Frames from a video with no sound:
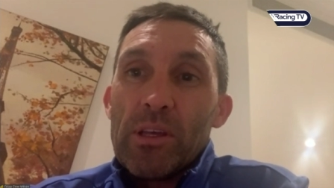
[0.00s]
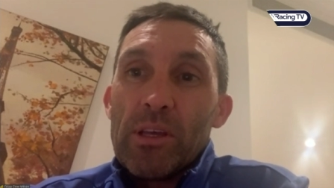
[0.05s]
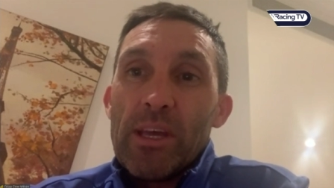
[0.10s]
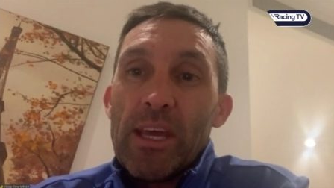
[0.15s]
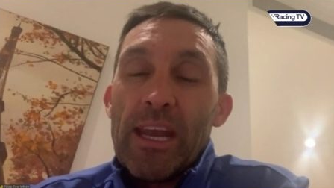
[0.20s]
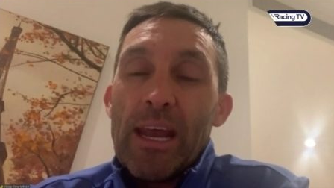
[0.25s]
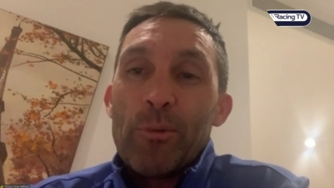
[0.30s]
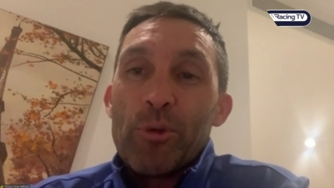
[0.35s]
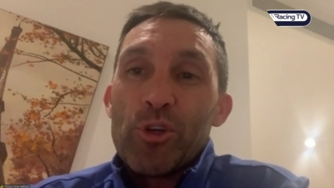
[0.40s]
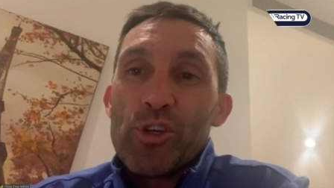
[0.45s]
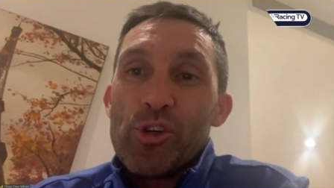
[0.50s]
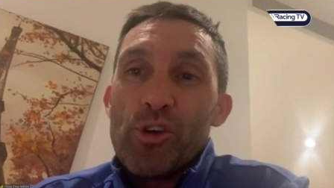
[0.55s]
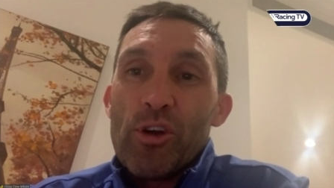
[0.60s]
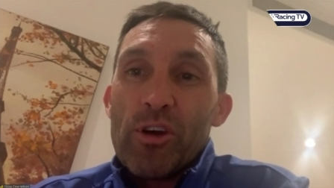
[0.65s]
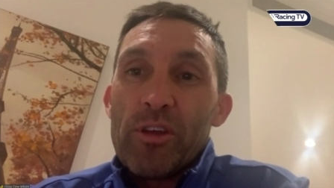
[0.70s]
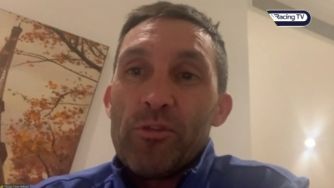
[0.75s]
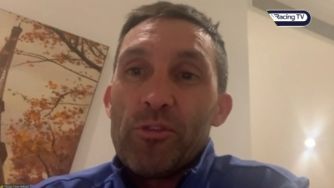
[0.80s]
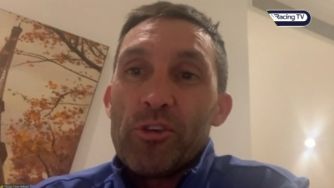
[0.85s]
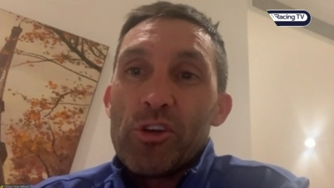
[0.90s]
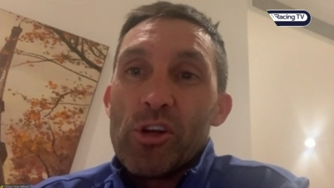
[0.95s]
an amateur
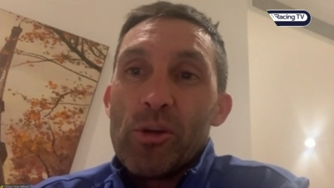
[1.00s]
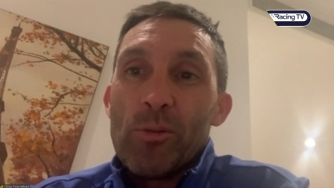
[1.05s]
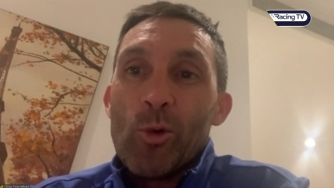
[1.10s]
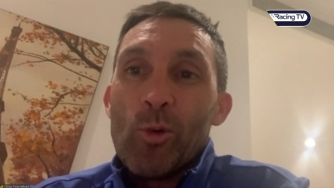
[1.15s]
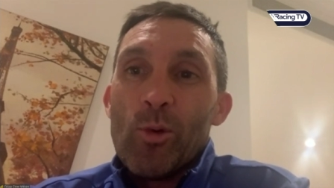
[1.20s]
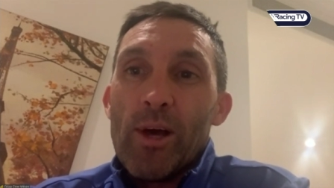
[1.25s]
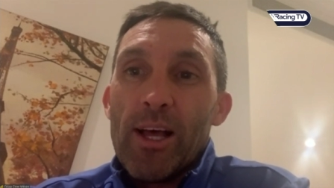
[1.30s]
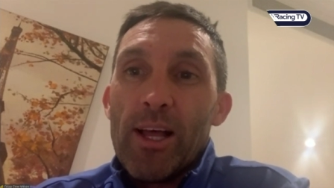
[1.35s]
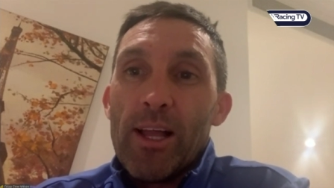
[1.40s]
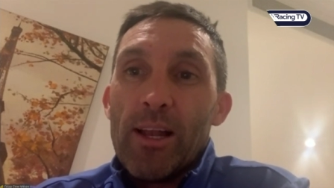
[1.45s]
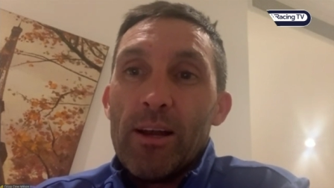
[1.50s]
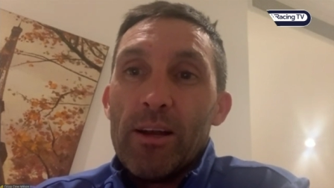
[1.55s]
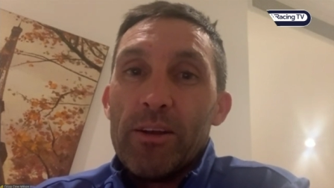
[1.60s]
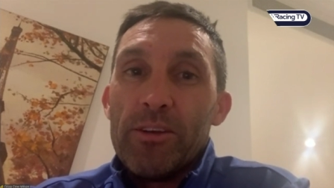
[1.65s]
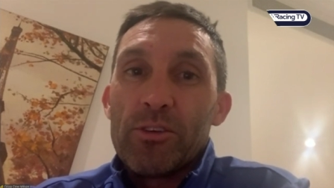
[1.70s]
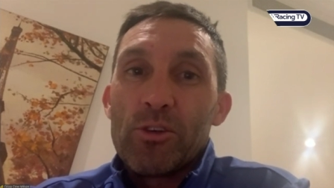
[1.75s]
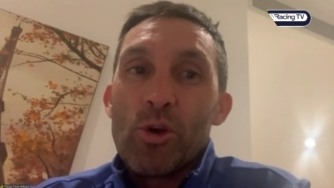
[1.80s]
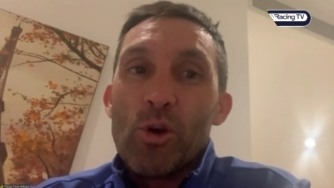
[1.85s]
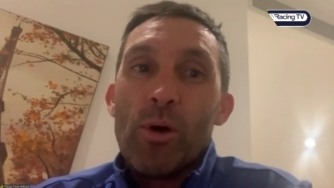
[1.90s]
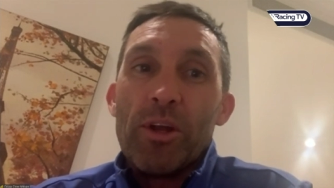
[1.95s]
jockey for Dermot Weld,
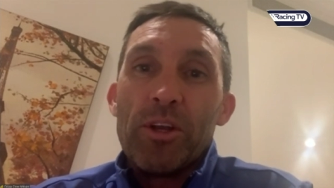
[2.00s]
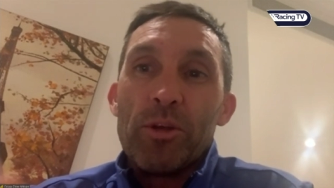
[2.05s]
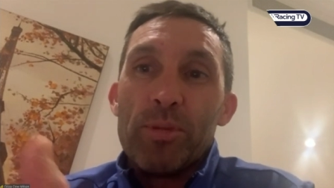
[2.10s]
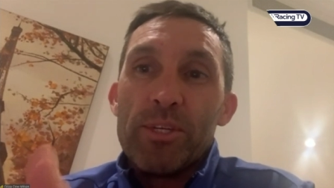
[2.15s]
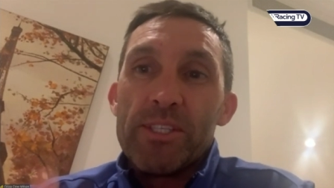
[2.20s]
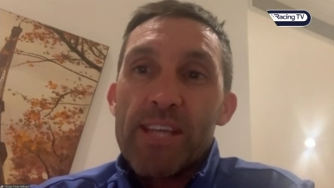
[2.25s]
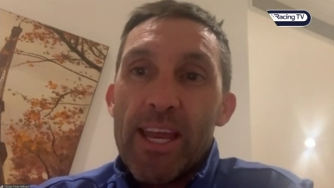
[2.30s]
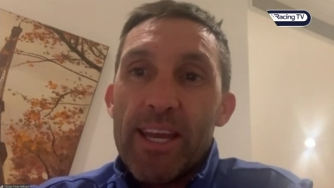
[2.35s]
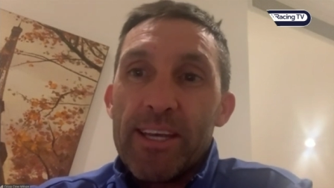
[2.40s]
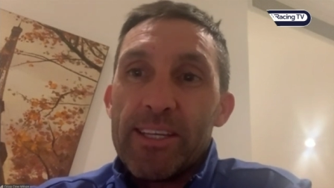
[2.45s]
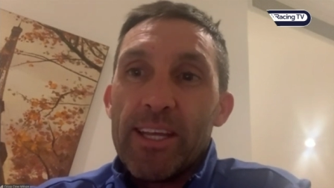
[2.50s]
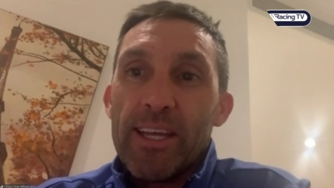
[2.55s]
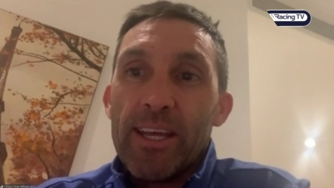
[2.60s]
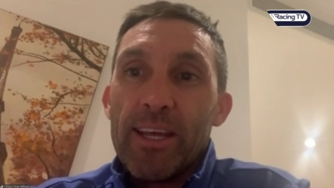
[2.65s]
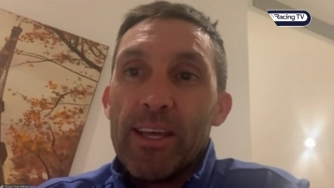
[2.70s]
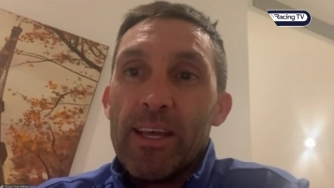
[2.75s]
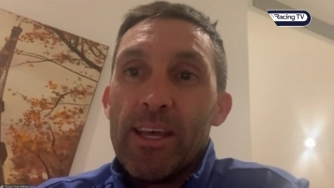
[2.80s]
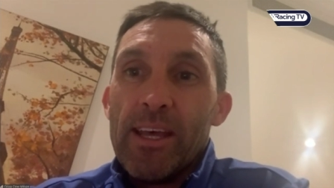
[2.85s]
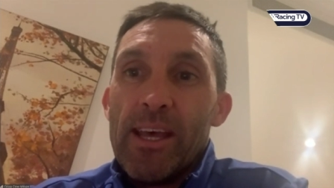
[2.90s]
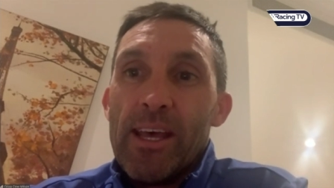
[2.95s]
go on to
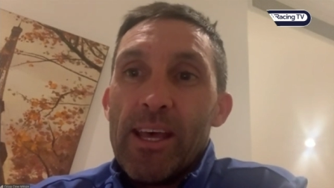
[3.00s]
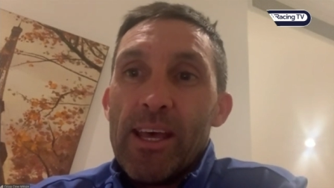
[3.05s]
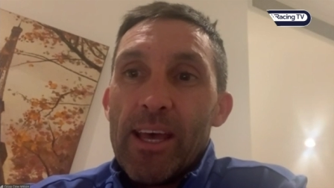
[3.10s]
presenting.